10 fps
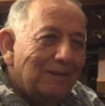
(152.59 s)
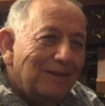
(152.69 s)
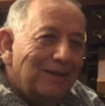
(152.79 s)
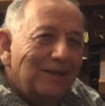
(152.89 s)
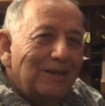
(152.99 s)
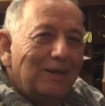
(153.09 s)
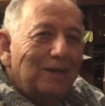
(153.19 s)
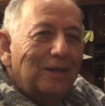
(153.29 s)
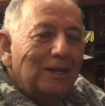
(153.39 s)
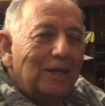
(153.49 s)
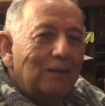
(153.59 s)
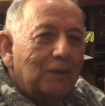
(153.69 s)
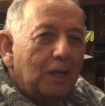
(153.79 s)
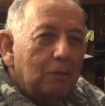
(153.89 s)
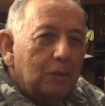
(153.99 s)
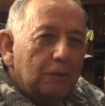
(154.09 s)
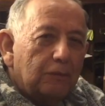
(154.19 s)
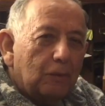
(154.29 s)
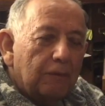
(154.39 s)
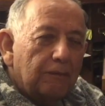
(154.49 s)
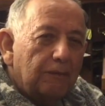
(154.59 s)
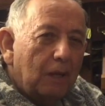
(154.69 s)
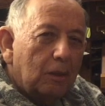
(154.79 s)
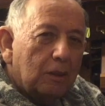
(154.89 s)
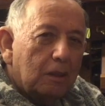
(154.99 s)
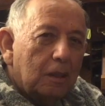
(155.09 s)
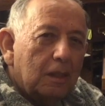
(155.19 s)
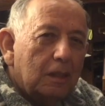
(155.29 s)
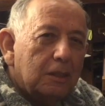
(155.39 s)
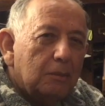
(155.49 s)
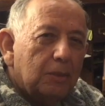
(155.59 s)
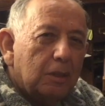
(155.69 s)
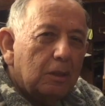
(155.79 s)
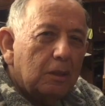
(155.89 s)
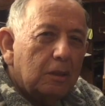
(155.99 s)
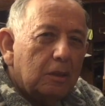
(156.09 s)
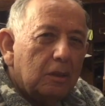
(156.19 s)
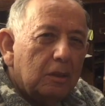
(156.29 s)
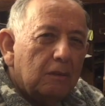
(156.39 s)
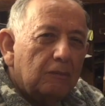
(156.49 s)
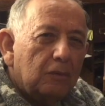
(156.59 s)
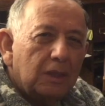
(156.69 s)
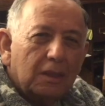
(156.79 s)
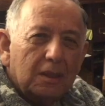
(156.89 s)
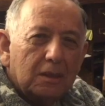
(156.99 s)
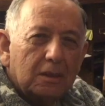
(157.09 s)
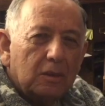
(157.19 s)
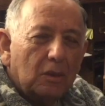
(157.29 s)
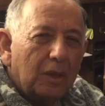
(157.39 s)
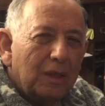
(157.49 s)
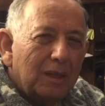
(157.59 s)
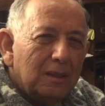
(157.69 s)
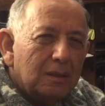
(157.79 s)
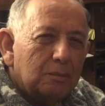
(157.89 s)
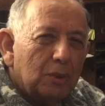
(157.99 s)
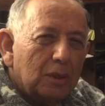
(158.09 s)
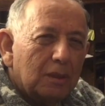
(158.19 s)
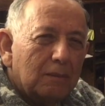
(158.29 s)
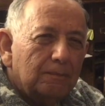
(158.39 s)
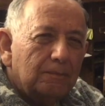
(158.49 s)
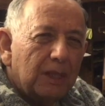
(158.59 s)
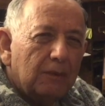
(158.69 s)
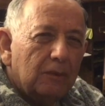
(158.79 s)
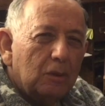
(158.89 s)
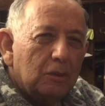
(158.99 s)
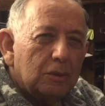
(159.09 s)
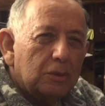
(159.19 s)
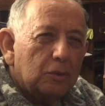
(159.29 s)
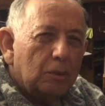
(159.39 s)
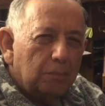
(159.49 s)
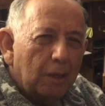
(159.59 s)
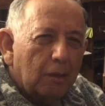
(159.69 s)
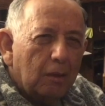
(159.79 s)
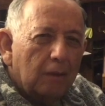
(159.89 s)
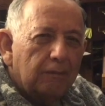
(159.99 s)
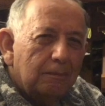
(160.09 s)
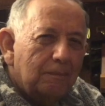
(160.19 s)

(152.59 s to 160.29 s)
if it hadn't been for Ray Fowler, Timothy Good couldn't have written this story in his book, even though it was a short paragraph.